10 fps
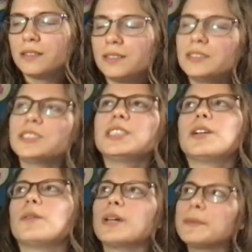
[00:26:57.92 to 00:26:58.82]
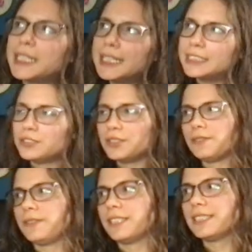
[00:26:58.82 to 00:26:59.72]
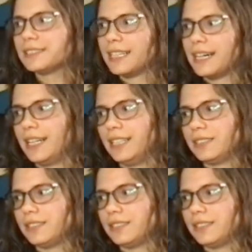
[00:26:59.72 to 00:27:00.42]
Oh, what would I do to fix that?